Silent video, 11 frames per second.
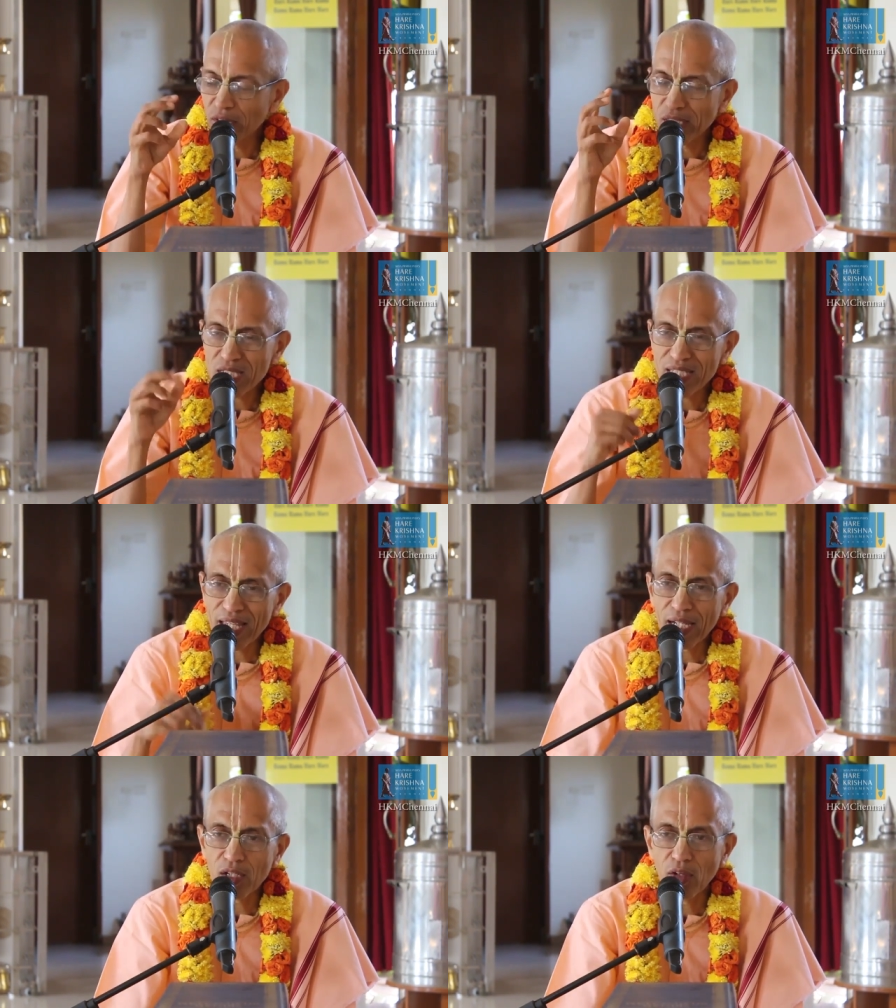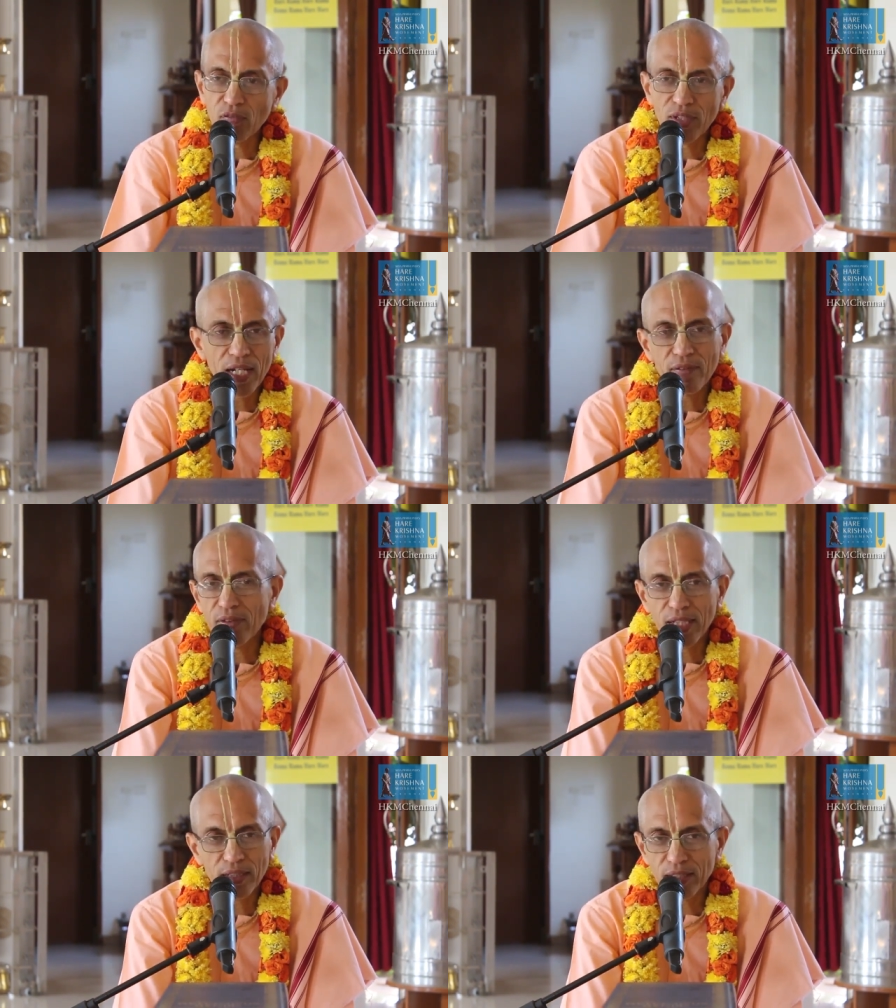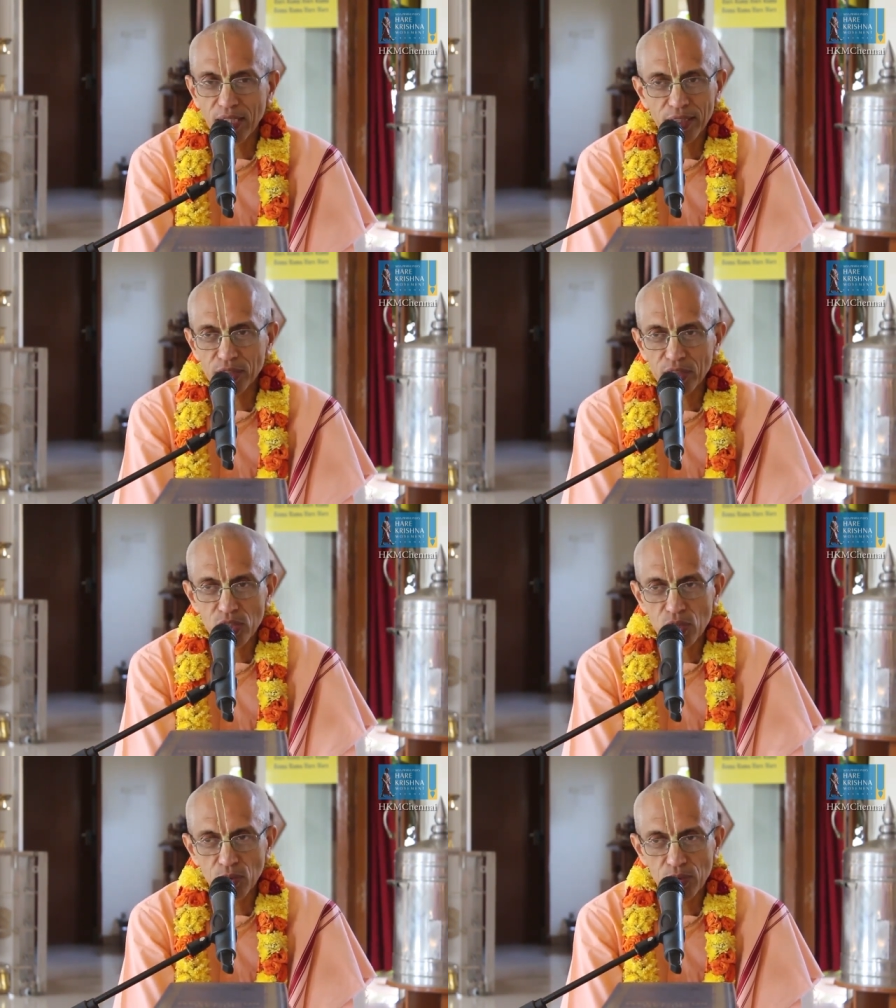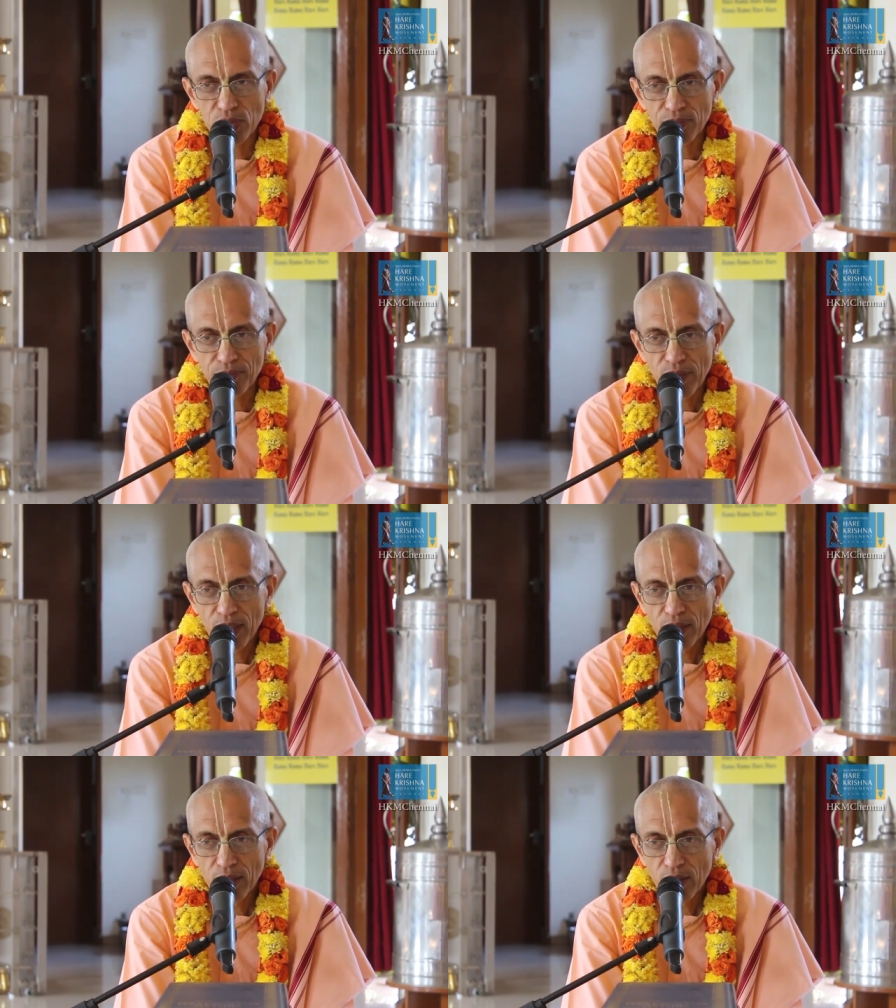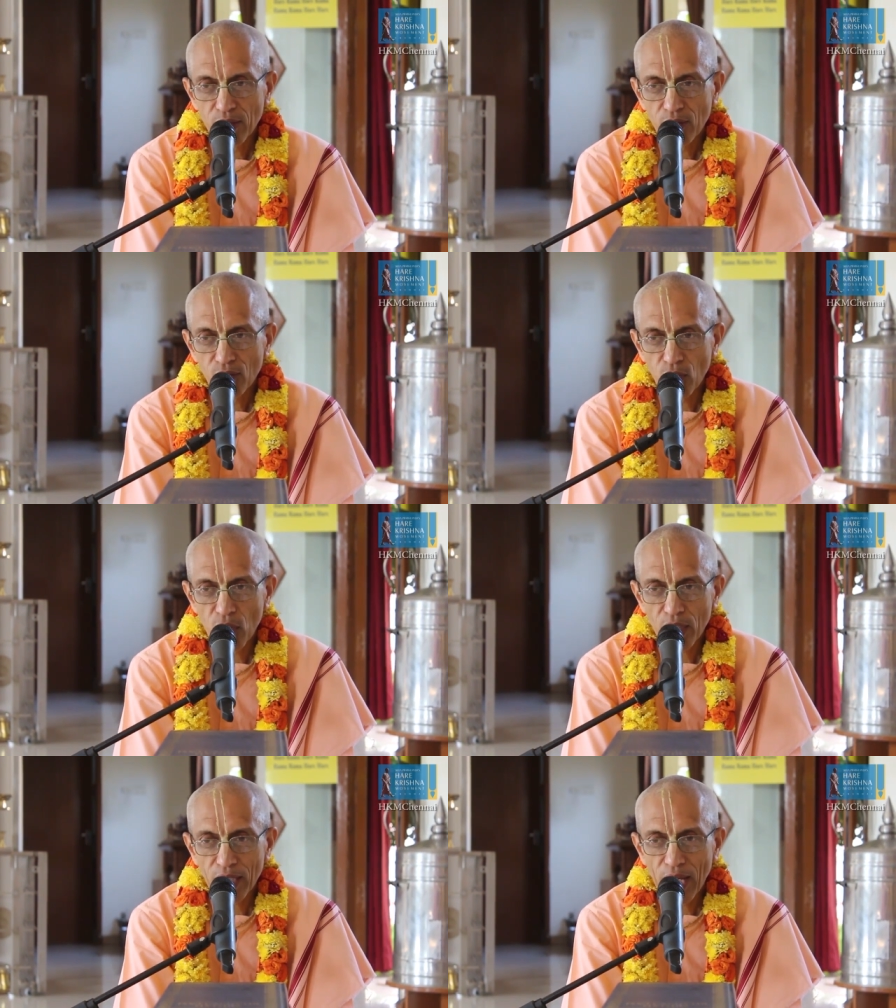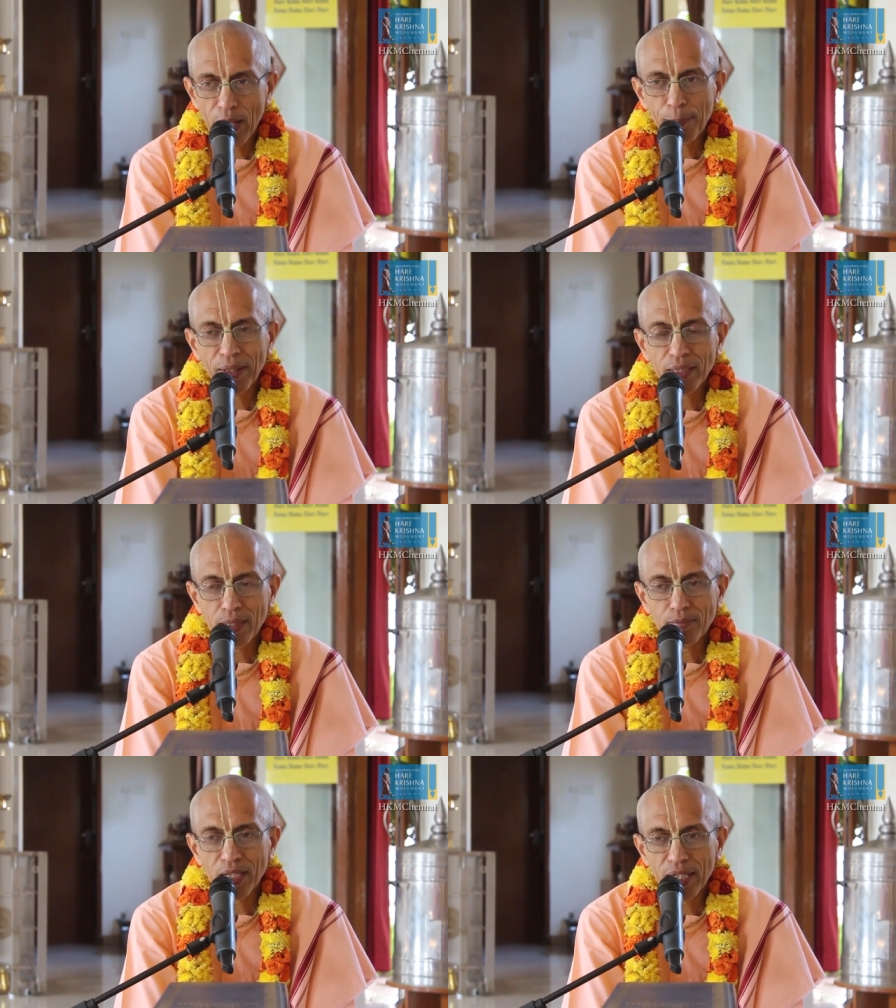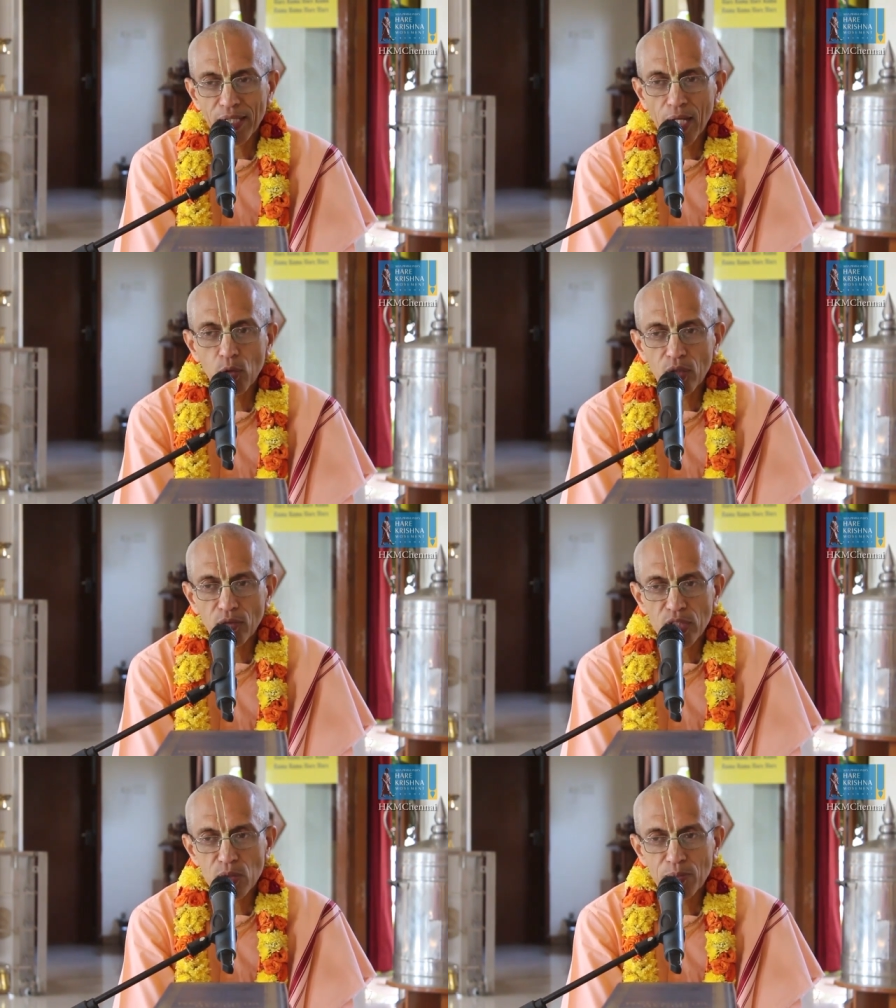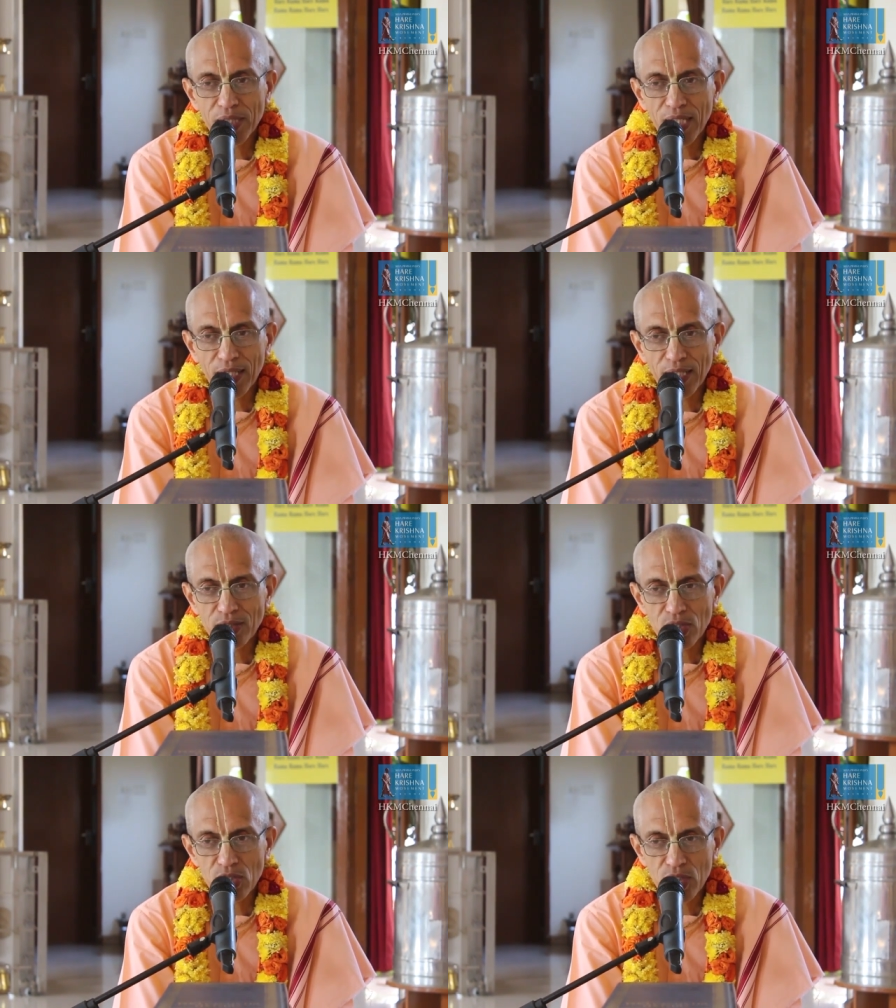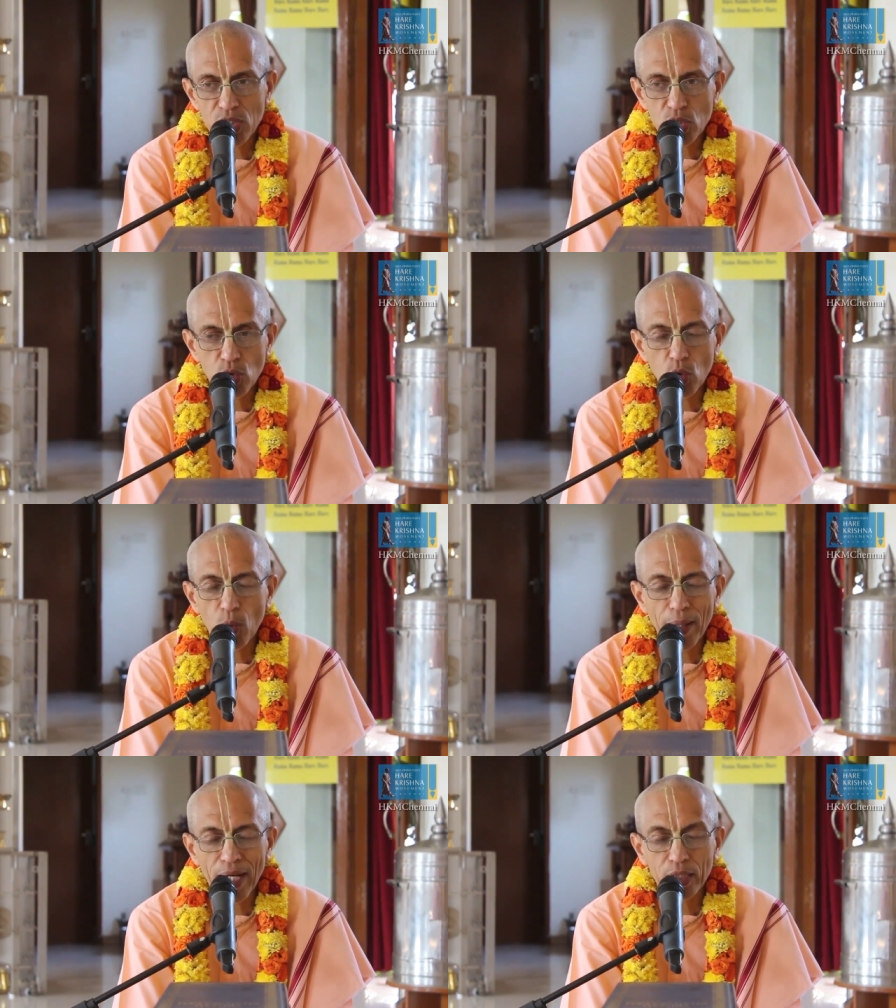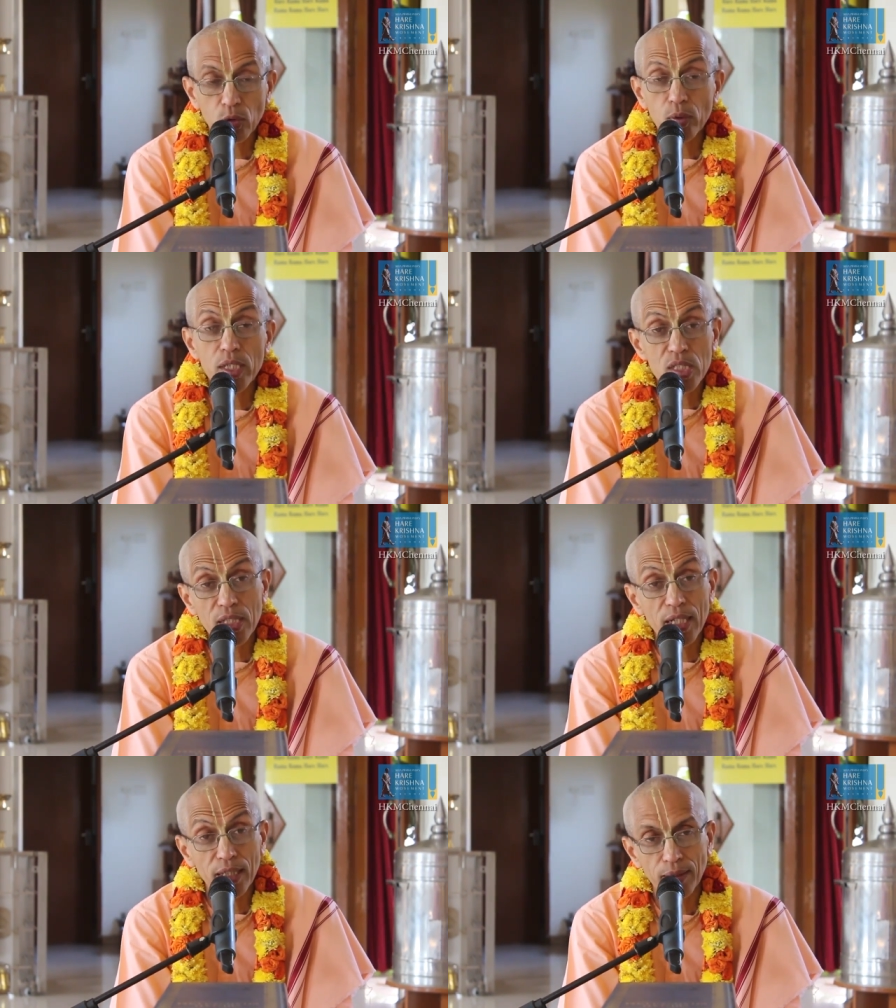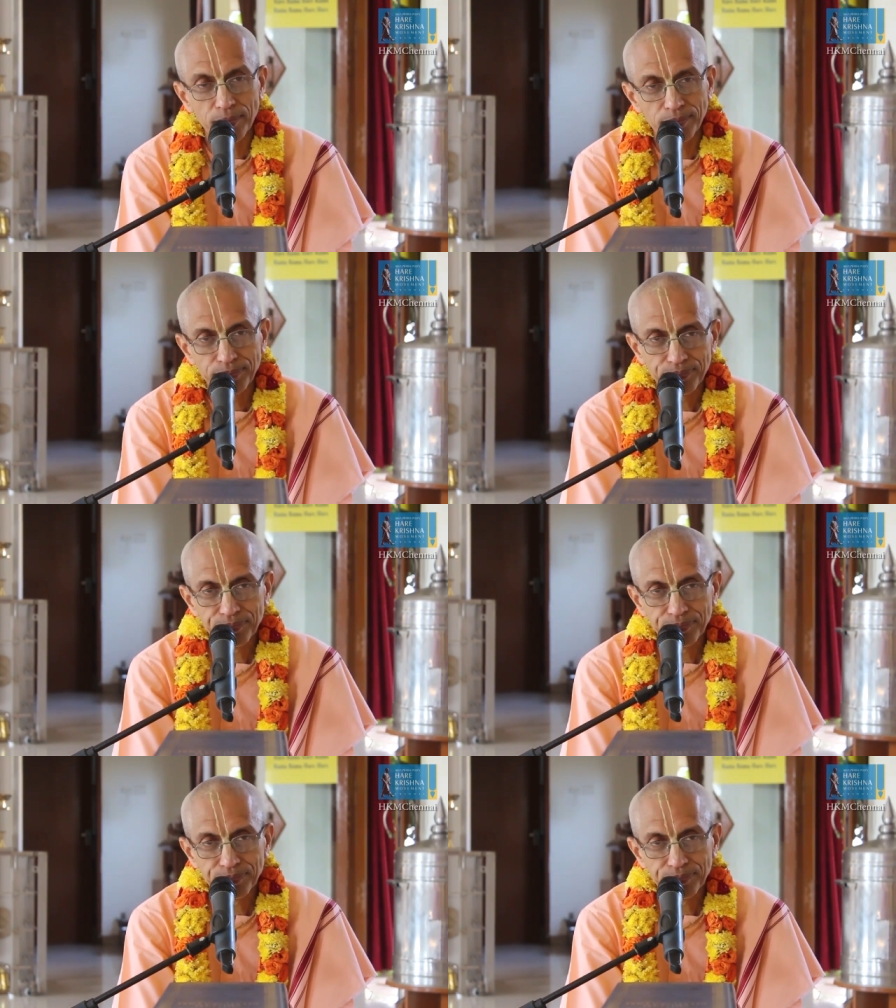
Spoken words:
for the sake of delivering the conditioned souls, for helping them get out of this material existence to go back to his kingdom.